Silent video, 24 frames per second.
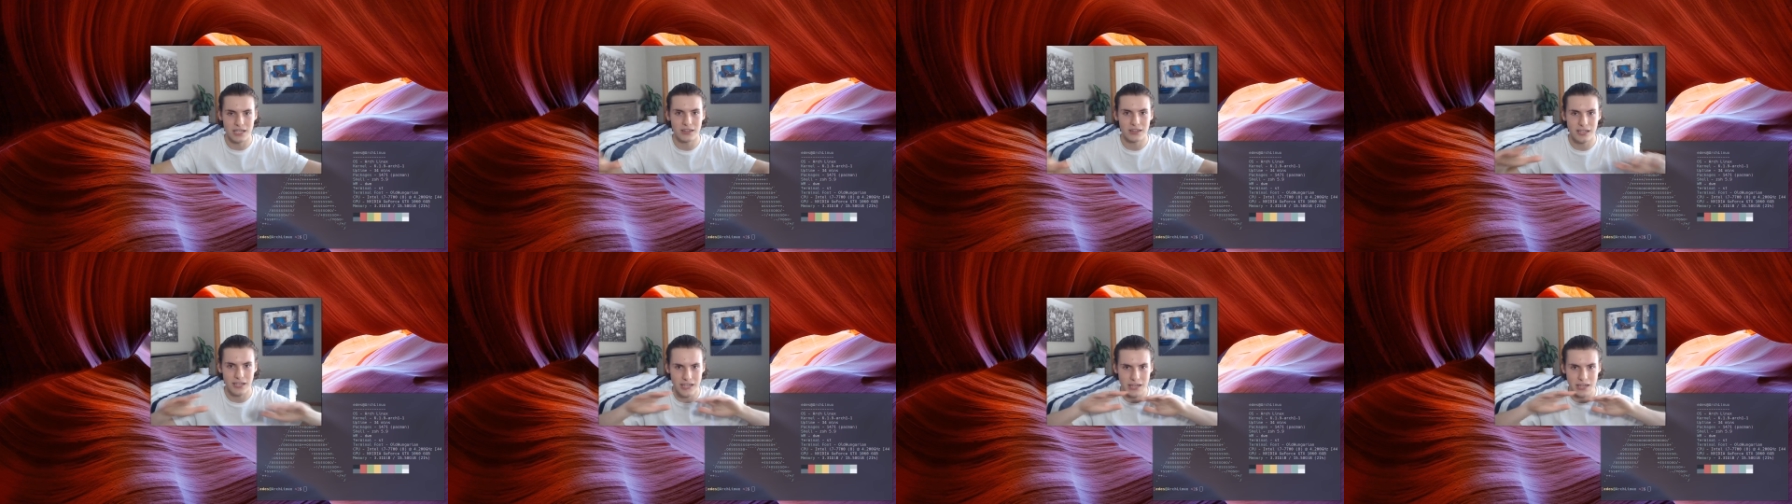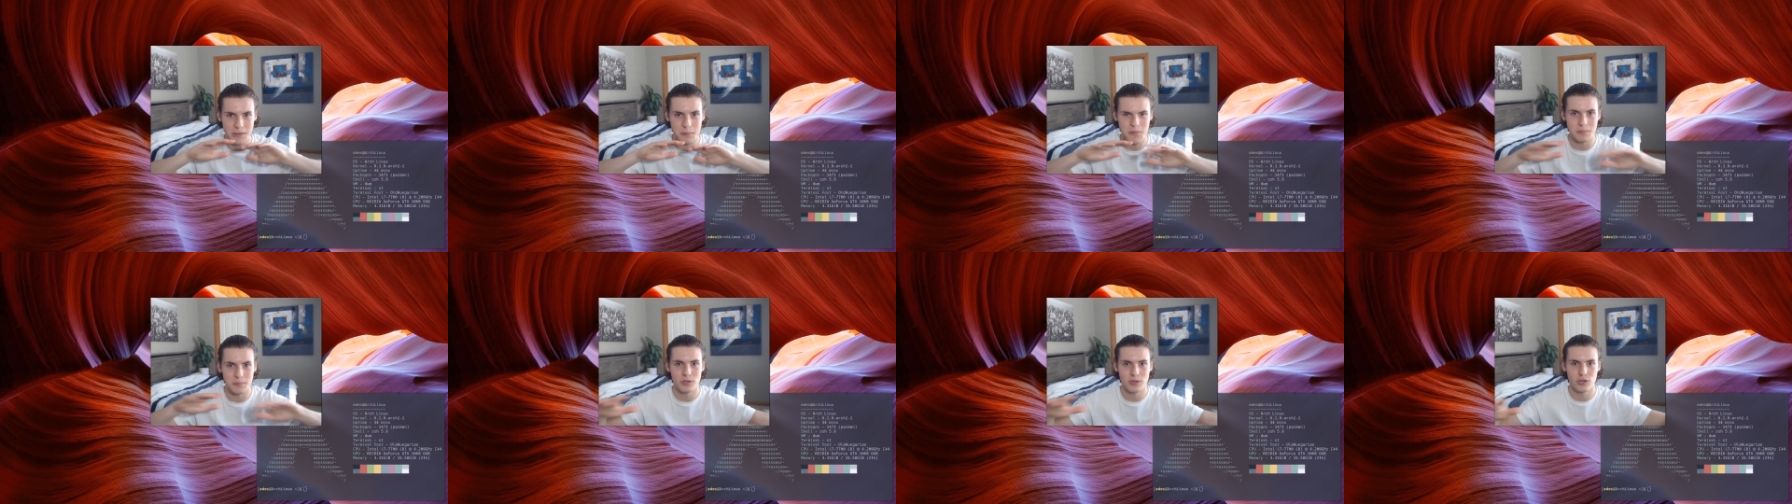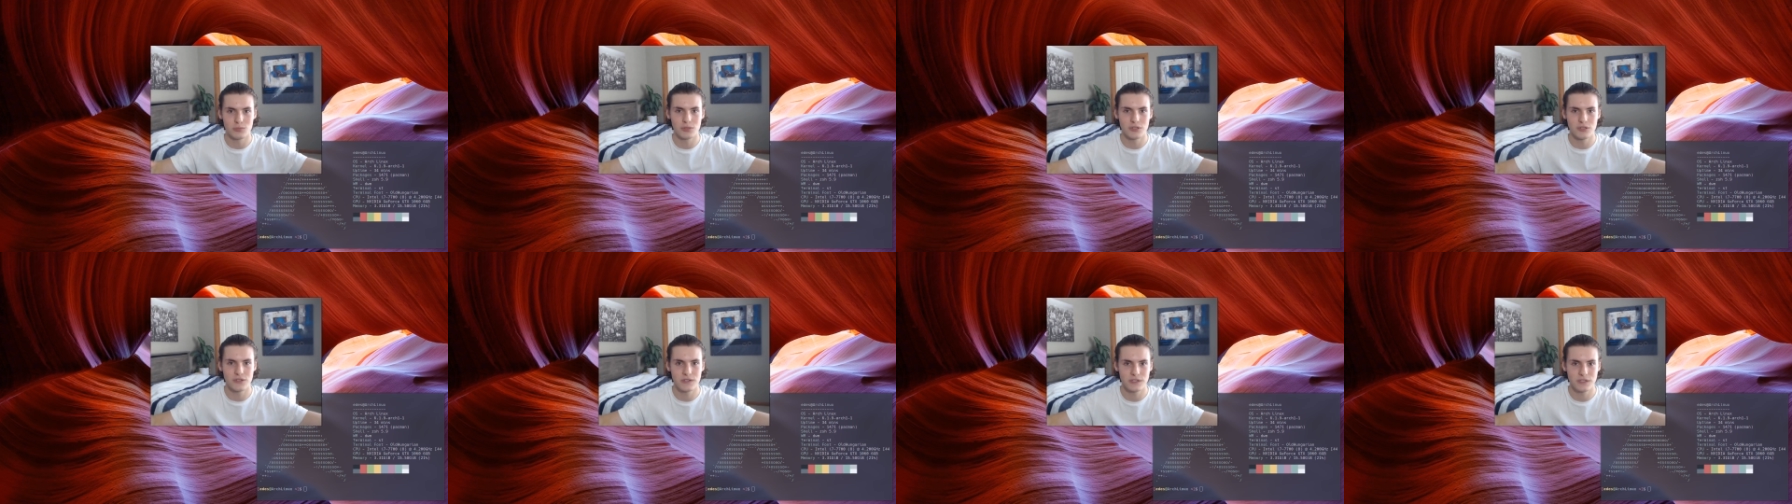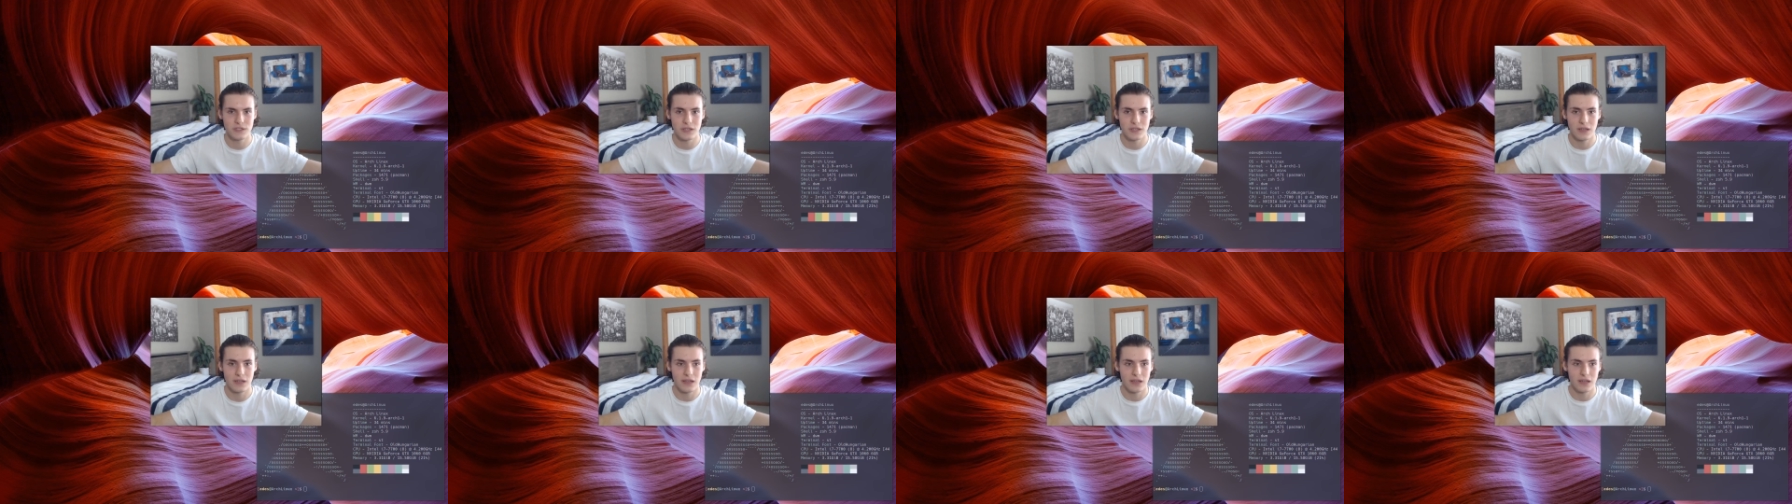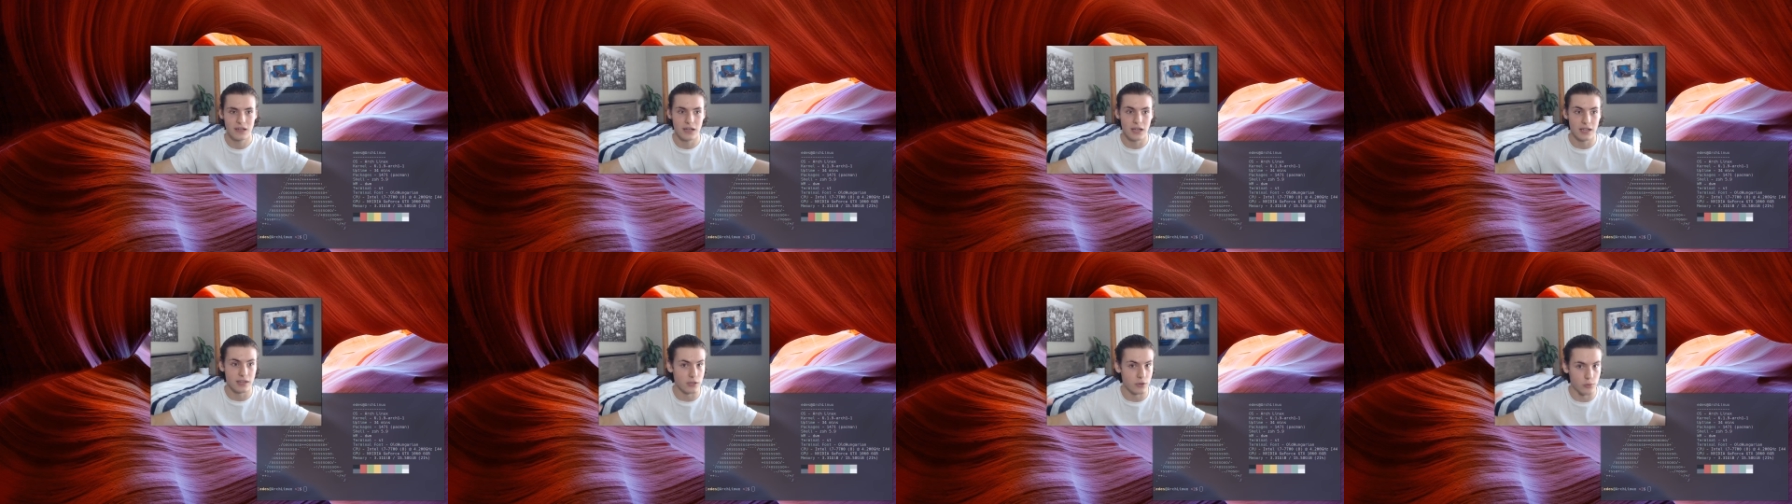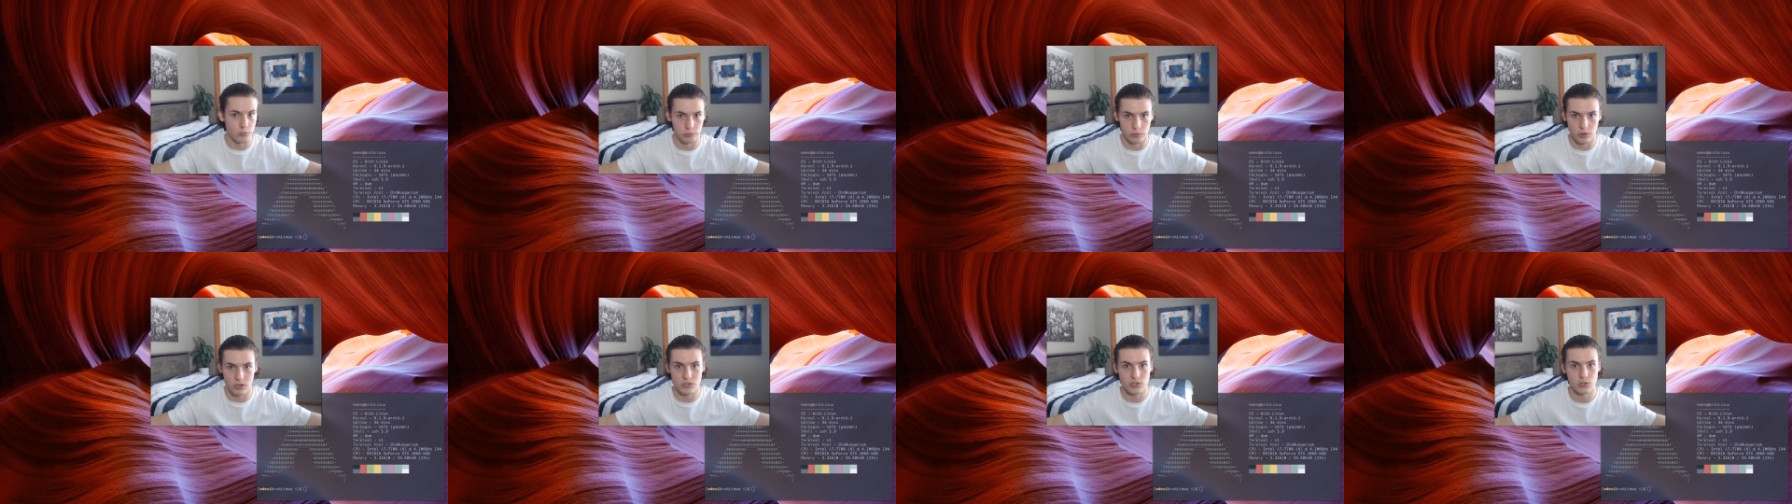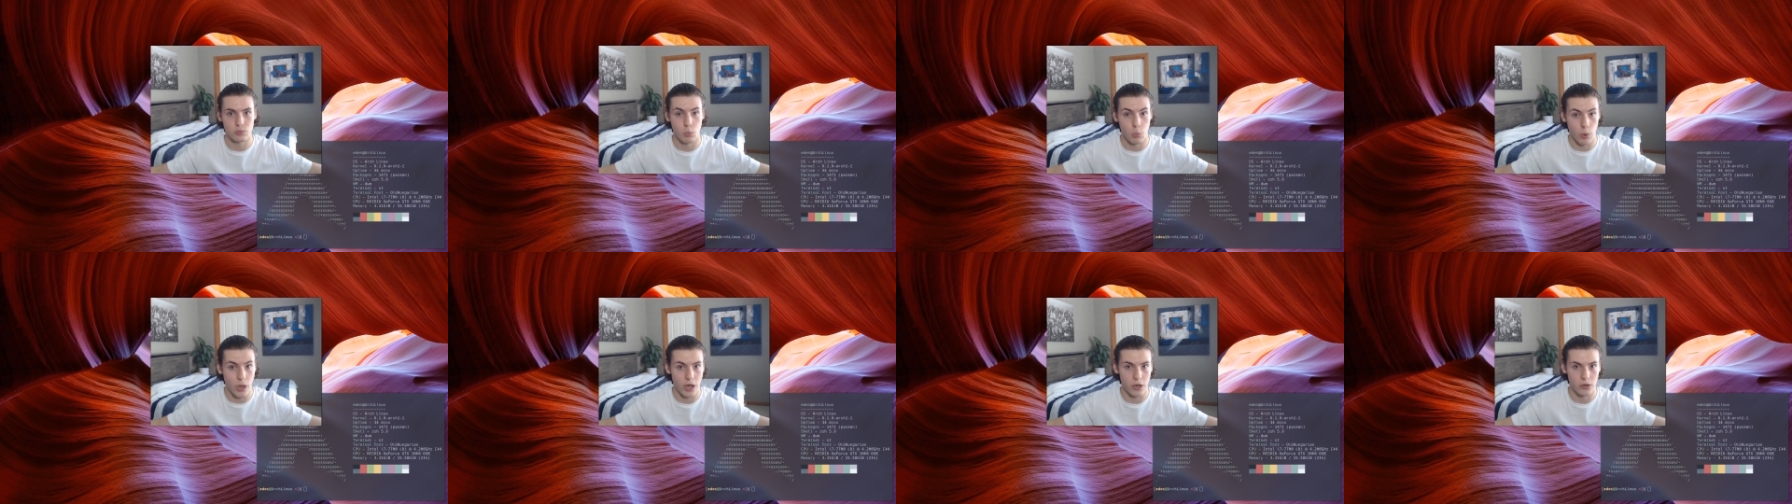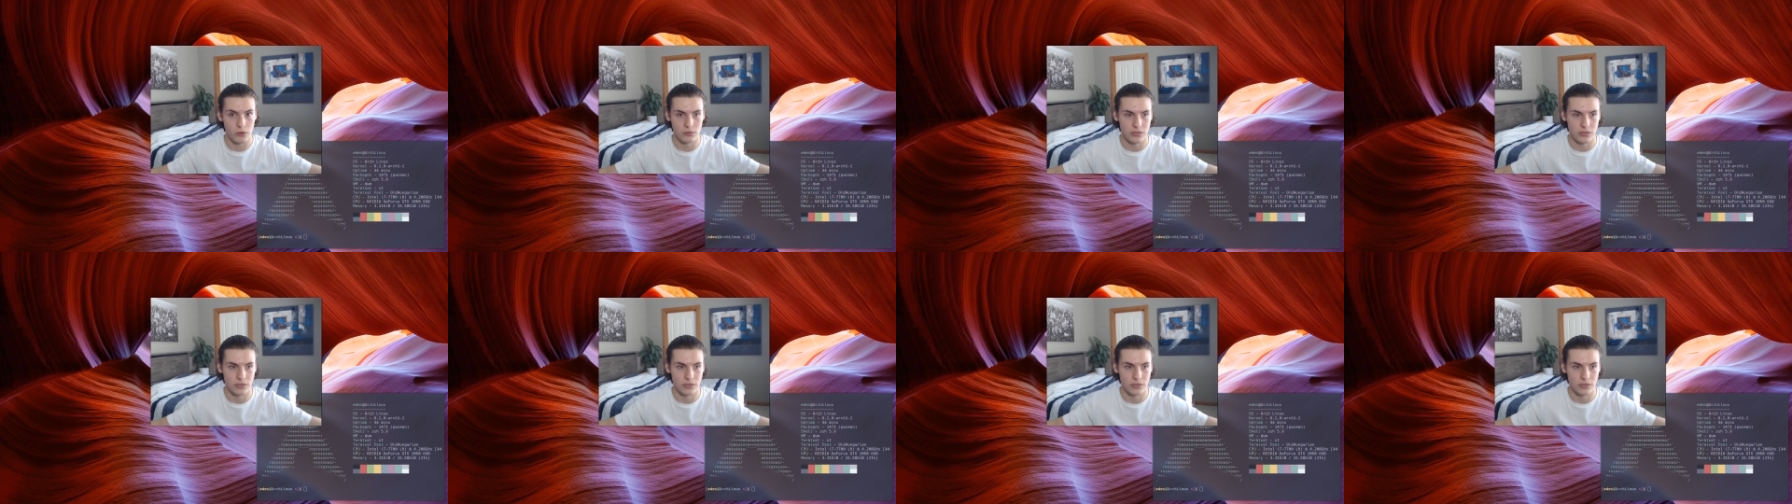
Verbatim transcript: They keep it minimalist, and then it runs well.